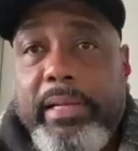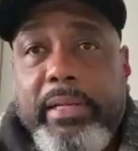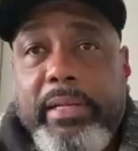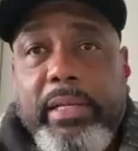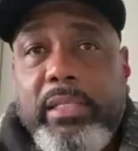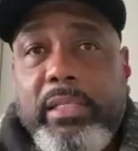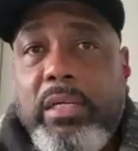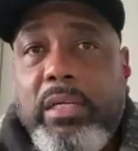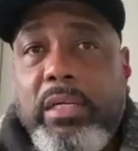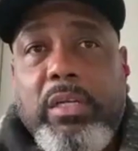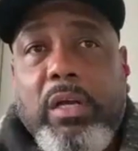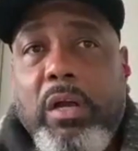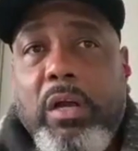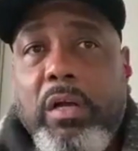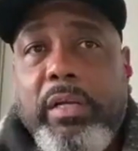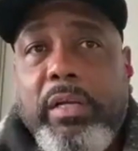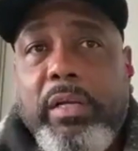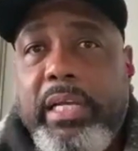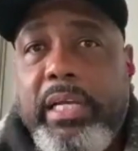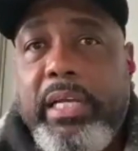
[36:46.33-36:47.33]
Just man. It's, it's
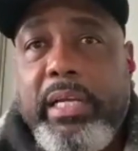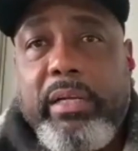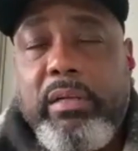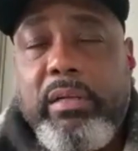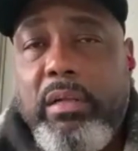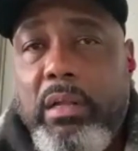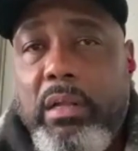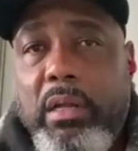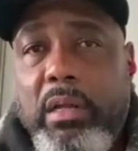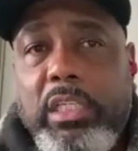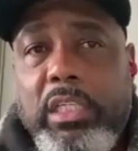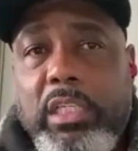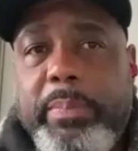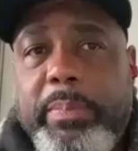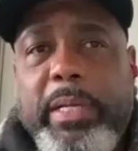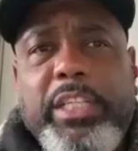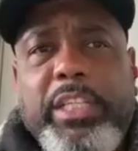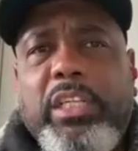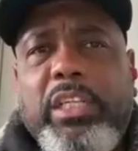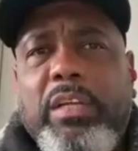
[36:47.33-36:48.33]
hard to get in, navigate.
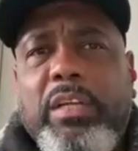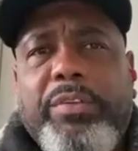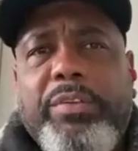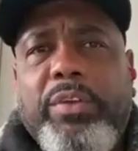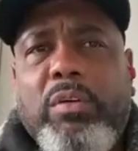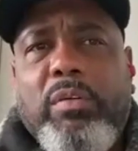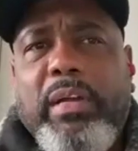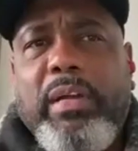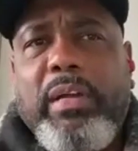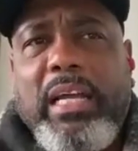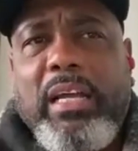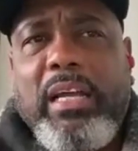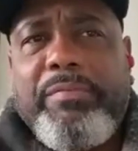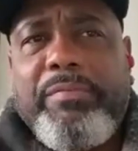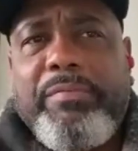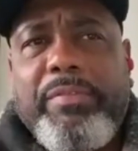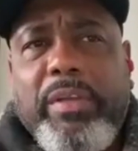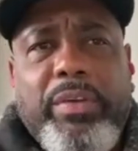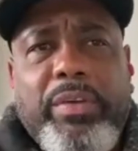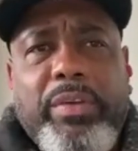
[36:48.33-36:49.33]
Especially if you don't
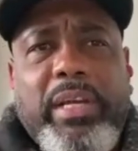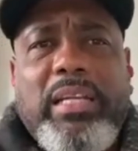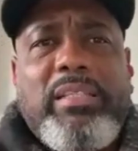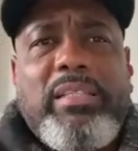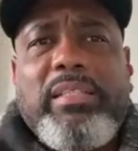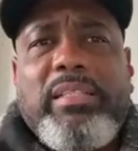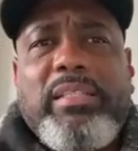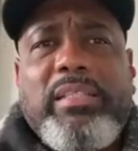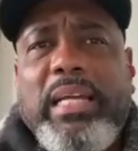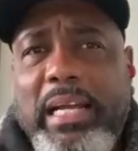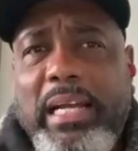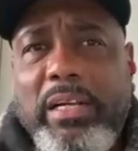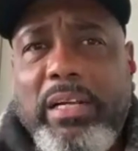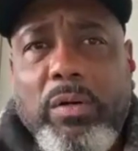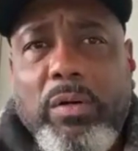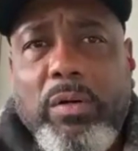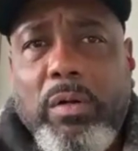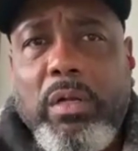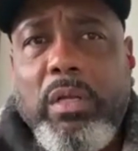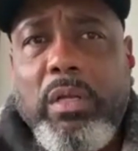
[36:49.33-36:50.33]
have, if you're not SAG
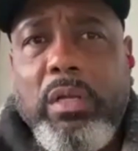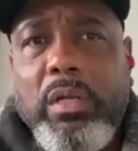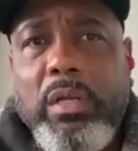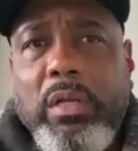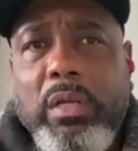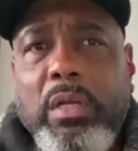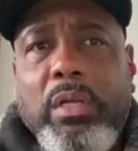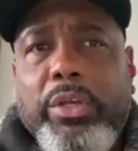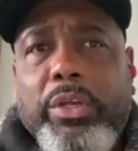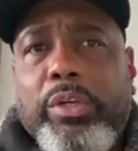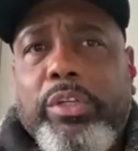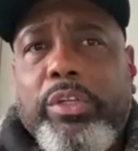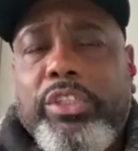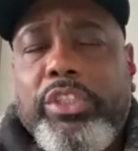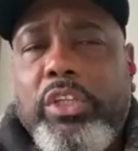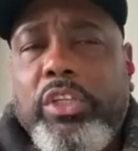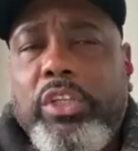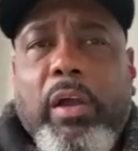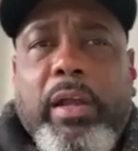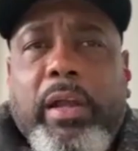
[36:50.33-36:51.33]
or you're a
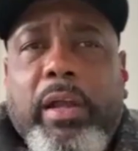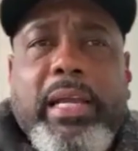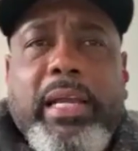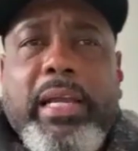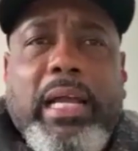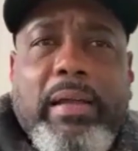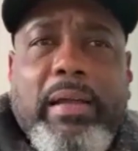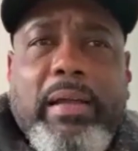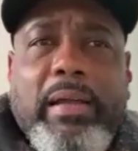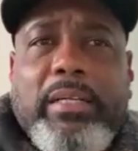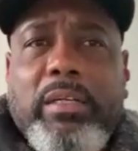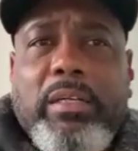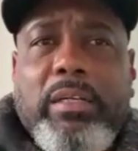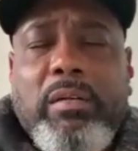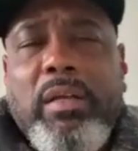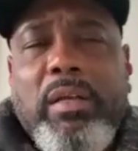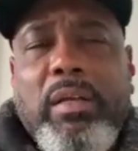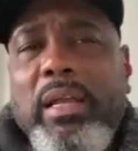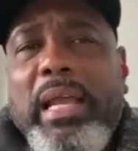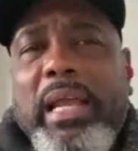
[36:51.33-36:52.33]
starting out
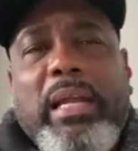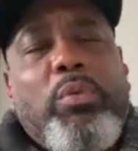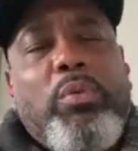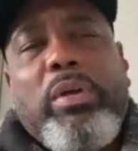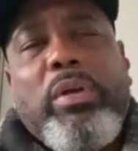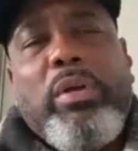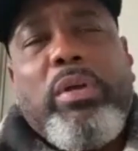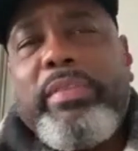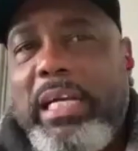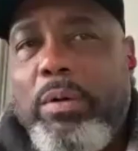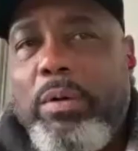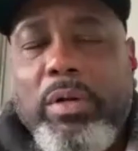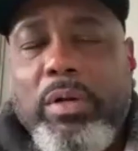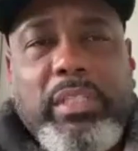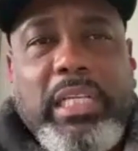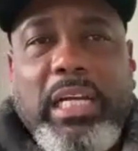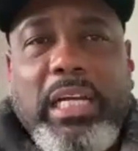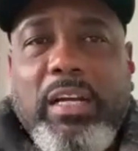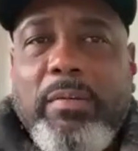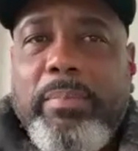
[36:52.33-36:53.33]
actor. And one thing I want
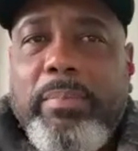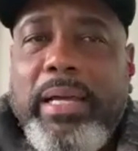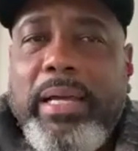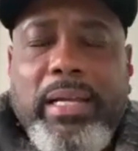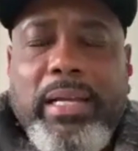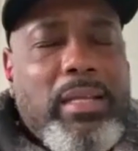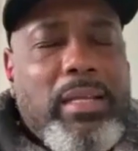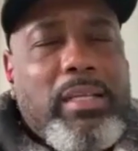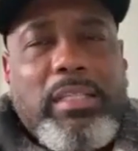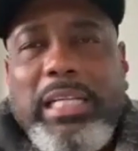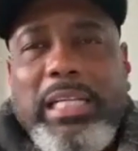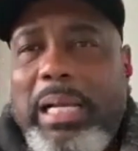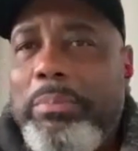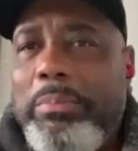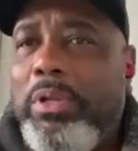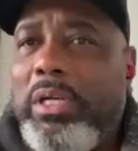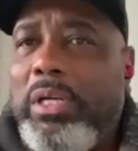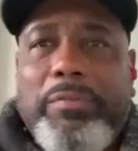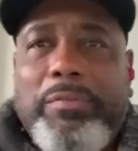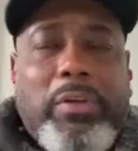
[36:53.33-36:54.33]
to say to everybody,
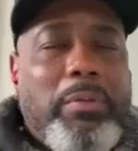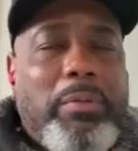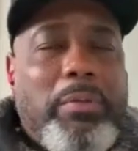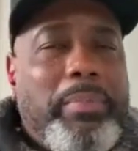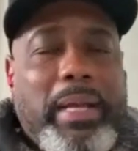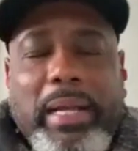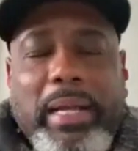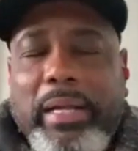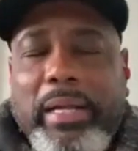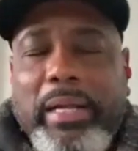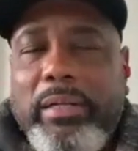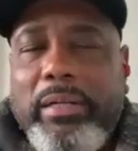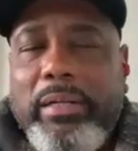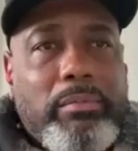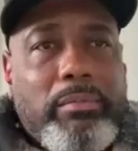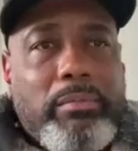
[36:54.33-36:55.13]
stop looking for the bag,